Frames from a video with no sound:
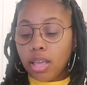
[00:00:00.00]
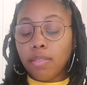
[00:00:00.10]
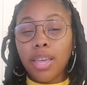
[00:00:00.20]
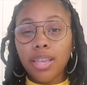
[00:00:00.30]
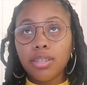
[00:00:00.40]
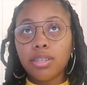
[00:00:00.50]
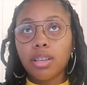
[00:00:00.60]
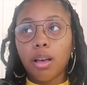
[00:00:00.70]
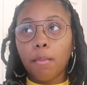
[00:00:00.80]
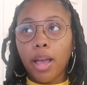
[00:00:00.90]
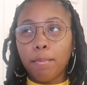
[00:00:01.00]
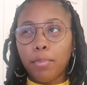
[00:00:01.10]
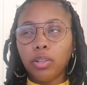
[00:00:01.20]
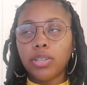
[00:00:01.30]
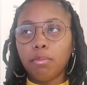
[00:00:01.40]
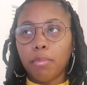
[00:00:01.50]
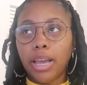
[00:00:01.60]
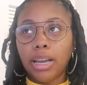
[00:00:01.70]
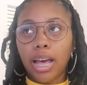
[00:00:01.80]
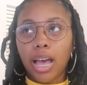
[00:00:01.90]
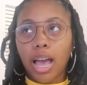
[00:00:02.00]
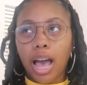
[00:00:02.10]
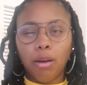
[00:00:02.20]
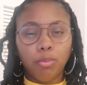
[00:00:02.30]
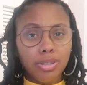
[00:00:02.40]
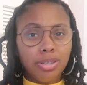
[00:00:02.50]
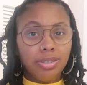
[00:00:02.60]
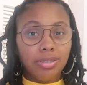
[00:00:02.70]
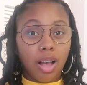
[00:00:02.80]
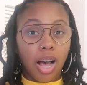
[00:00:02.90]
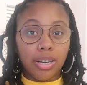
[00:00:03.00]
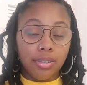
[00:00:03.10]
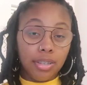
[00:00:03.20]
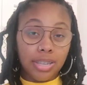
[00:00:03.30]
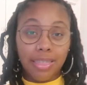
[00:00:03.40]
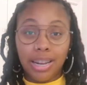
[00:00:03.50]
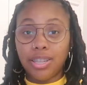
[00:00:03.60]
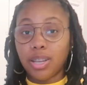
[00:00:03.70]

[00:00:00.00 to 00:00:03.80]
This built-in mic, I would honestly say that it's